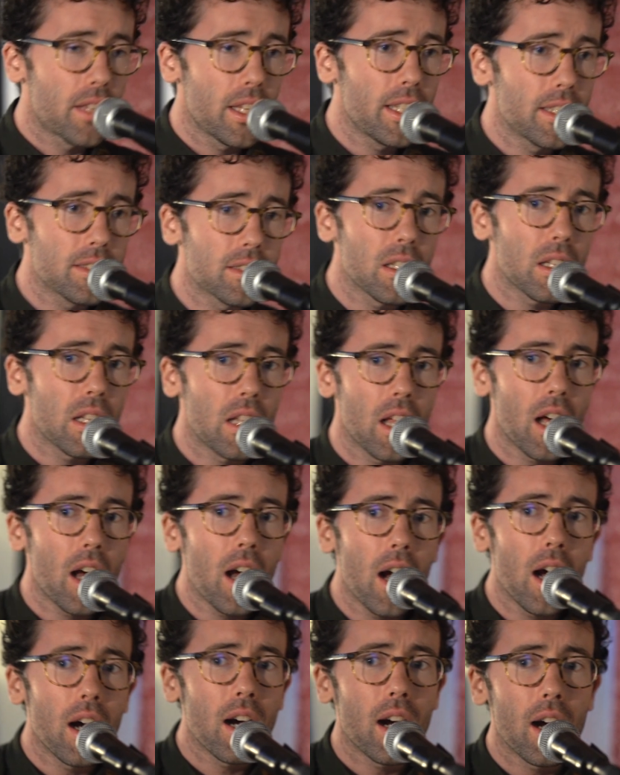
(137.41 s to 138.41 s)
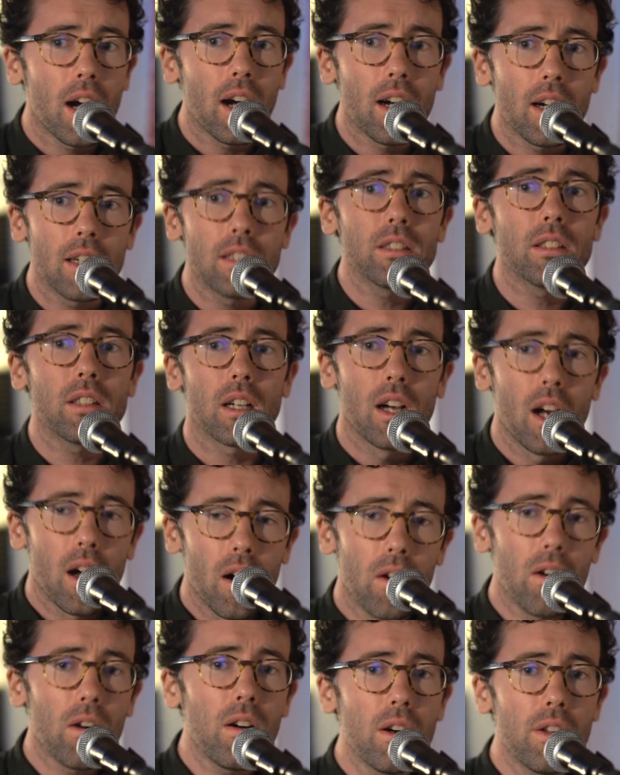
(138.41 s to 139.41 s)
There's a log
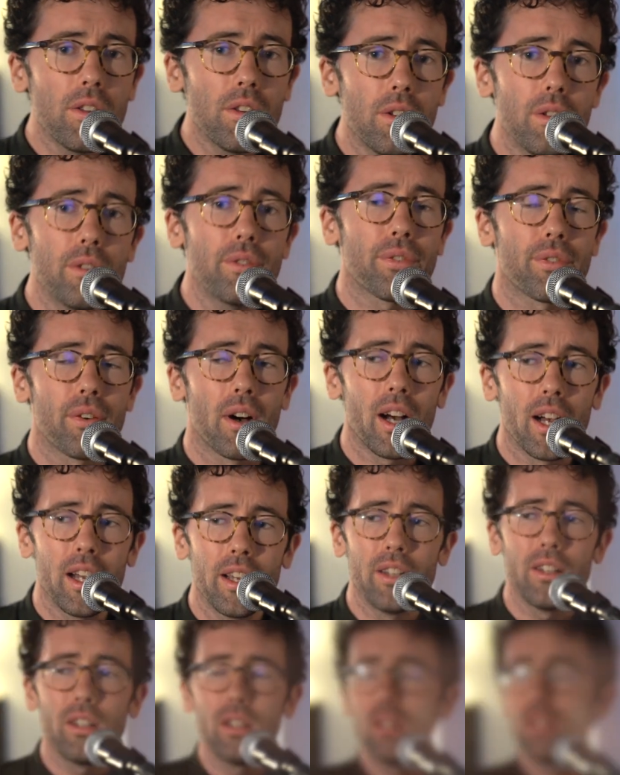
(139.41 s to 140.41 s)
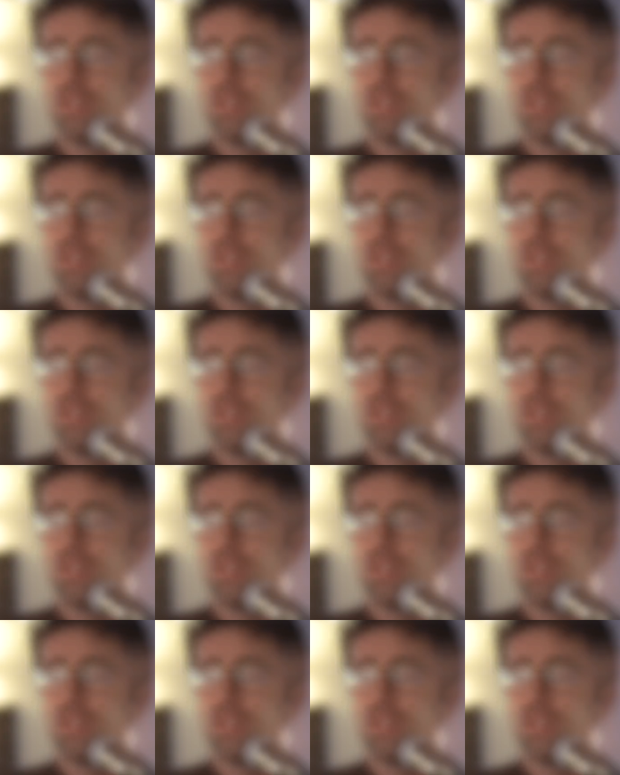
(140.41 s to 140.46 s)
on the fire.